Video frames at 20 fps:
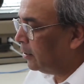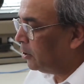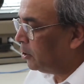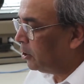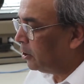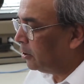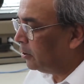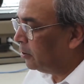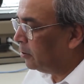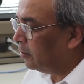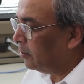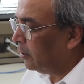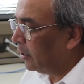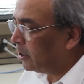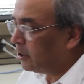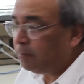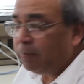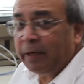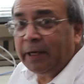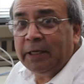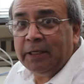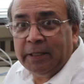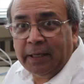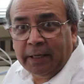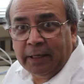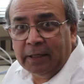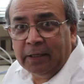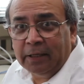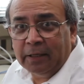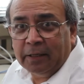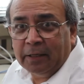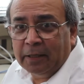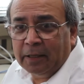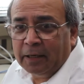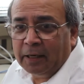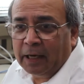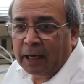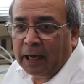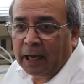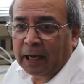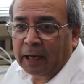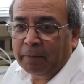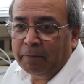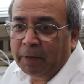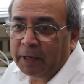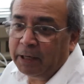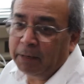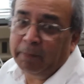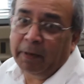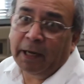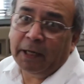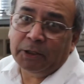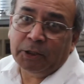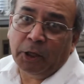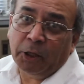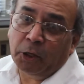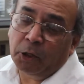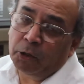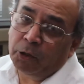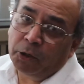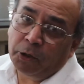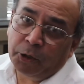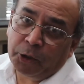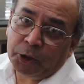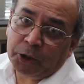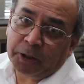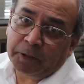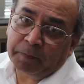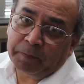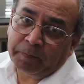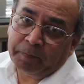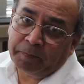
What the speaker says: To explain DANE, I'll begin by asking you a question.